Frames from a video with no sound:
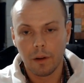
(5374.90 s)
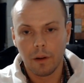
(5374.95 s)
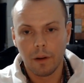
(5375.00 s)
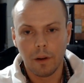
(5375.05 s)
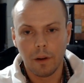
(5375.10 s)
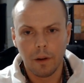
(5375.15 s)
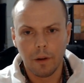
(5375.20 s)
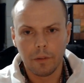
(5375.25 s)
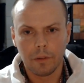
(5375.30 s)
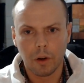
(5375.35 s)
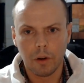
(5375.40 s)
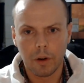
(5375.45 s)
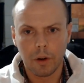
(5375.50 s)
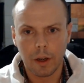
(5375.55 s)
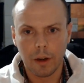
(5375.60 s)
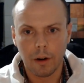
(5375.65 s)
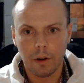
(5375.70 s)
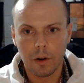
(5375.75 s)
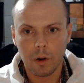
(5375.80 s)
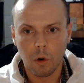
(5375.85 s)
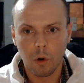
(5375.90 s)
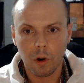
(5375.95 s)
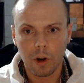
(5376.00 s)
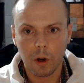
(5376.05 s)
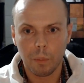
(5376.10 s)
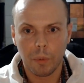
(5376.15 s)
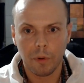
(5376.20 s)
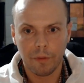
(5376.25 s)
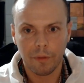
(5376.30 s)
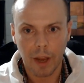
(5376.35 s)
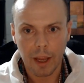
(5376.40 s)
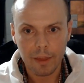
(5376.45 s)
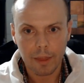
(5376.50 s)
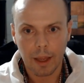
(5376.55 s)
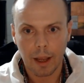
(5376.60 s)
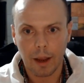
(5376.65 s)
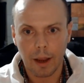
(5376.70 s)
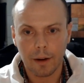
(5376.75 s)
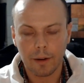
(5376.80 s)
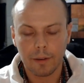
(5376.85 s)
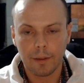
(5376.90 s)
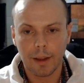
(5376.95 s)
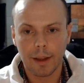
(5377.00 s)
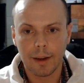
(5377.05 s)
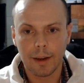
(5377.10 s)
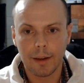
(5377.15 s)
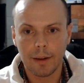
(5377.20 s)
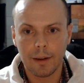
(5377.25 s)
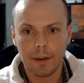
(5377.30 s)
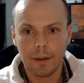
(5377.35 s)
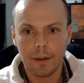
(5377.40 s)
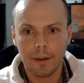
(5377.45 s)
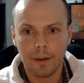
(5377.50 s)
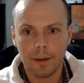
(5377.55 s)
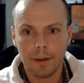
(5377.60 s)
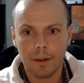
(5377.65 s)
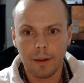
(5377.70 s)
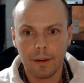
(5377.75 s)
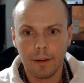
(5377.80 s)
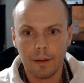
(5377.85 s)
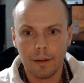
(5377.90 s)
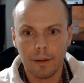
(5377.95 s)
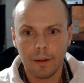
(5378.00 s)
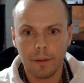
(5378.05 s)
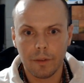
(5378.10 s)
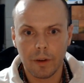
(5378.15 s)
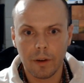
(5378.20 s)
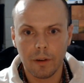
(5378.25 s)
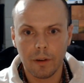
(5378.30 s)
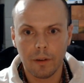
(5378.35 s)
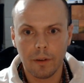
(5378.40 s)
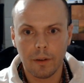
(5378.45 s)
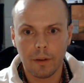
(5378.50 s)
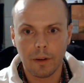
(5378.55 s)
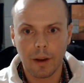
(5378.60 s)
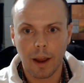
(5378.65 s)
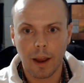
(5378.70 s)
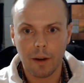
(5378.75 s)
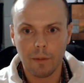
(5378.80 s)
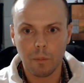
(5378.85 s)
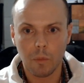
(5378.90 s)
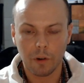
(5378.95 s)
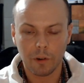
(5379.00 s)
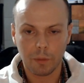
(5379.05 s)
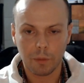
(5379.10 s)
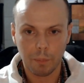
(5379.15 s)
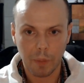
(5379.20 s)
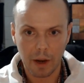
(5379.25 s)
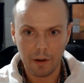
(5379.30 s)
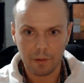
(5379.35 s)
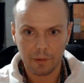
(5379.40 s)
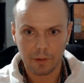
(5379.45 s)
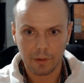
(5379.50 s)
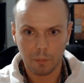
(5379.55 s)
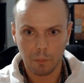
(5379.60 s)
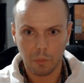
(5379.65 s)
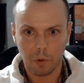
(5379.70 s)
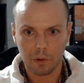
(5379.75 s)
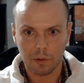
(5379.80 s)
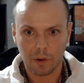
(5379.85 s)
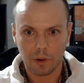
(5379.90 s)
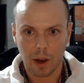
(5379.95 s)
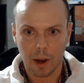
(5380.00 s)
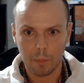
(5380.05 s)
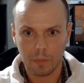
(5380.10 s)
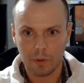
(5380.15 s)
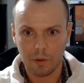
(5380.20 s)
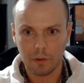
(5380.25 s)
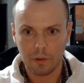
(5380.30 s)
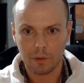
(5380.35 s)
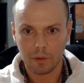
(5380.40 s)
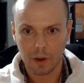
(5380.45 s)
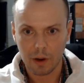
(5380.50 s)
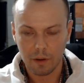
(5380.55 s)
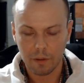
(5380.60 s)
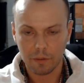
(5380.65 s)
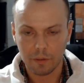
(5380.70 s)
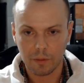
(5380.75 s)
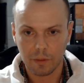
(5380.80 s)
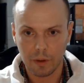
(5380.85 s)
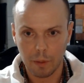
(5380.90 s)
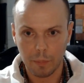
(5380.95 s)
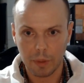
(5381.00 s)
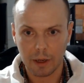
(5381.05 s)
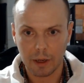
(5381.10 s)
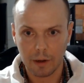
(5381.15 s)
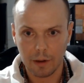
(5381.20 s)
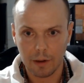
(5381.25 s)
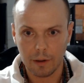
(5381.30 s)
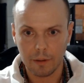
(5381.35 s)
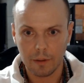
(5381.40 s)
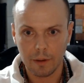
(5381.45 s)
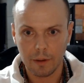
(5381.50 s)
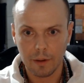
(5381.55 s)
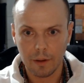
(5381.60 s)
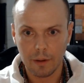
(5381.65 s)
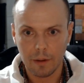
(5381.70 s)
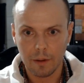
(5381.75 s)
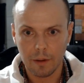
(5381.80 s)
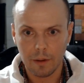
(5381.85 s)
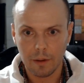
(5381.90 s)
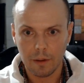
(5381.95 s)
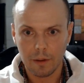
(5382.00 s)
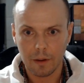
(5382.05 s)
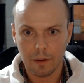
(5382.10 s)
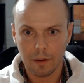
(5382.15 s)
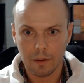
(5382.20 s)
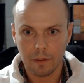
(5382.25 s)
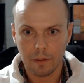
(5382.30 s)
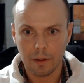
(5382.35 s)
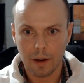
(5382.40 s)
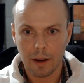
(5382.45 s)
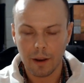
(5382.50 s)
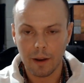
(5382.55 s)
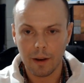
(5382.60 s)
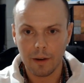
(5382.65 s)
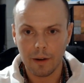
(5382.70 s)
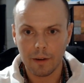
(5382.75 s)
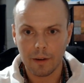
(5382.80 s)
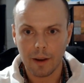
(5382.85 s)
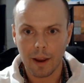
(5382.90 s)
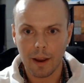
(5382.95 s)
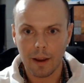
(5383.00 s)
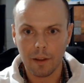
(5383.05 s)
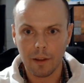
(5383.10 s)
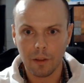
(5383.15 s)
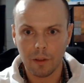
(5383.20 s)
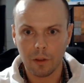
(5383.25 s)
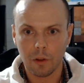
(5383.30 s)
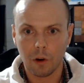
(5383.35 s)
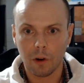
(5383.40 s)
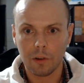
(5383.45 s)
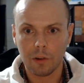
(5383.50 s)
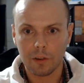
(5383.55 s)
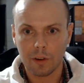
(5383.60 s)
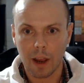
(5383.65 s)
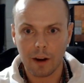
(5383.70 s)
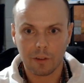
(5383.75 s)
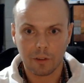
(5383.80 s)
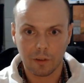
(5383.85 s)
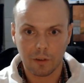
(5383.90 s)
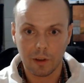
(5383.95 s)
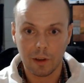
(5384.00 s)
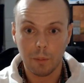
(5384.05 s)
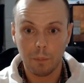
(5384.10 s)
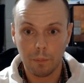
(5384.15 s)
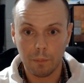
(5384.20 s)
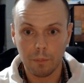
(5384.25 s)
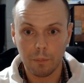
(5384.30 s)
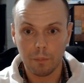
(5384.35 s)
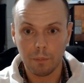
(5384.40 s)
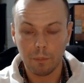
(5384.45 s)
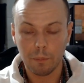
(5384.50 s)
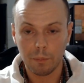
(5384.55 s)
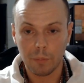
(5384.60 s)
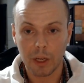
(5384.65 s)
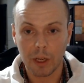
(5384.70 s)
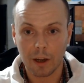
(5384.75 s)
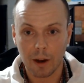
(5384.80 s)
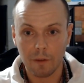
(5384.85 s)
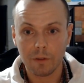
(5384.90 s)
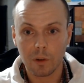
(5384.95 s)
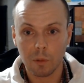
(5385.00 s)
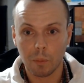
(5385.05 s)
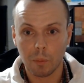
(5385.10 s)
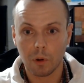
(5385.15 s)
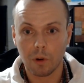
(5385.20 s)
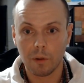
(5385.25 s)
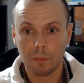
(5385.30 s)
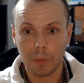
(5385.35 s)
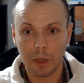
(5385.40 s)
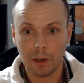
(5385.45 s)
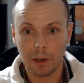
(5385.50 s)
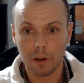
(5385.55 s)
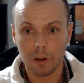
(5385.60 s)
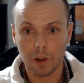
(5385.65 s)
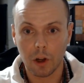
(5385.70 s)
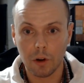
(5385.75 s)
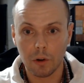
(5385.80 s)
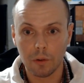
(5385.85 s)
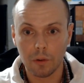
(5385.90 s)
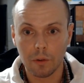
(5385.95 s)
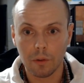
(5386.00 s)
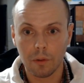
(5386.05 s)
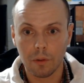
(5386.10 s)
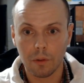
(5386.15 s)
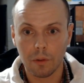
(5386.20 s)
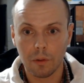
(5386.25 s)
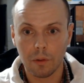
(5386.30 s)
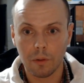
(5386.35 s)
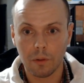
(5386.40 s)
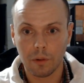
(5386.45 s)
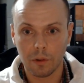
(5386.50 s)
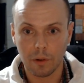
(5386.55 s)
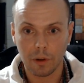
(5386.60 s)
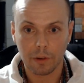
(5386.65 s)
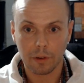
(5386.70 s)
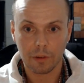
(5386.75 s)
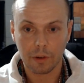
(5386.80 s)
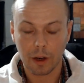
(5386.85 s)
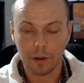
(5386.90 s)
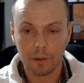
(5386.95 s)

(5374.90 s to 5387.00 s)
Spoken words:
So, in order to prevent that, then if you have more space and more time to yourself in the beginning, and learn to actually be comfortable with being alone to an extent,